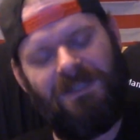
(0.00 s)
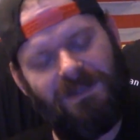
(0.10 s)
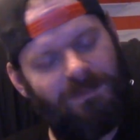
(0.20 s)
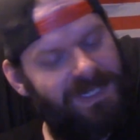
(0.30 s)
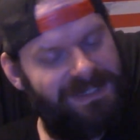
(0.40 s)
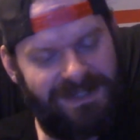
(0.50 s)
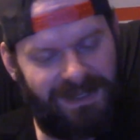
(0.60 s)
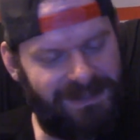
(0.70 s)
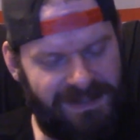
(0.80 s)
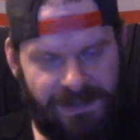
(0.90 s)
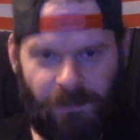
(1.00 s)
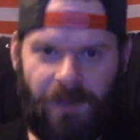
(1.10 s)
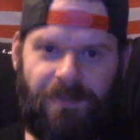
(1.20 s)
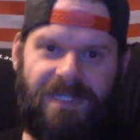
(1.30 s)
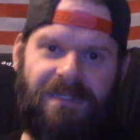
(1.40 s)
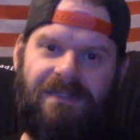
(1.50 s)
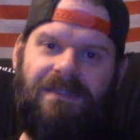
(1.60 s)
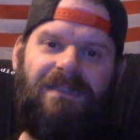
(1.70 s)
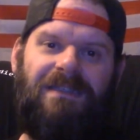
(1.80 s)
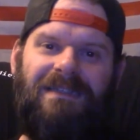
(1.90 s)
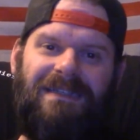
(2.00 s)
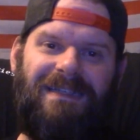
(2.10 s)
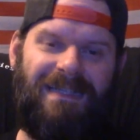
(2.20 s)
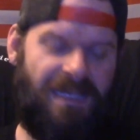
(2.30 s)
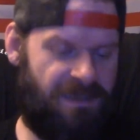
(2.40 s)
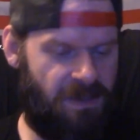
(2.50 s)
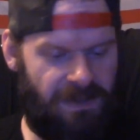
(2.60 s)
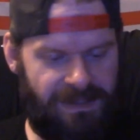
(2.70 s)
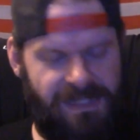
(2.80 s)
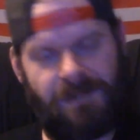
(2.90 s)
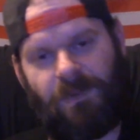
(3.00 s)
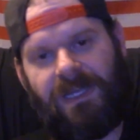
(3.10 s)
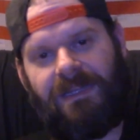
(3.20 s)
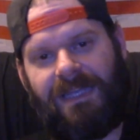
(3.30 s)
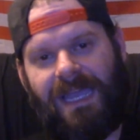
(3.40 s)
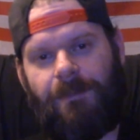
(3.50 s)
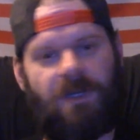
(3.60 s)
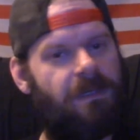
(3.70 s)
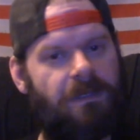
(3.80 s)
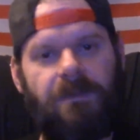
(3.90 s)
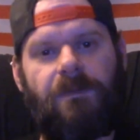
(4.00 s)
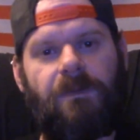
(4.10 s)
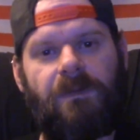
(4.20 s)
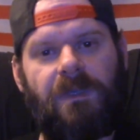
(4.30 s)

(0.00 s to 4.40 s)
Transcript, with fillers: you can be as jealous as you want, bitches. As long as he's playing the game, you're going to lose.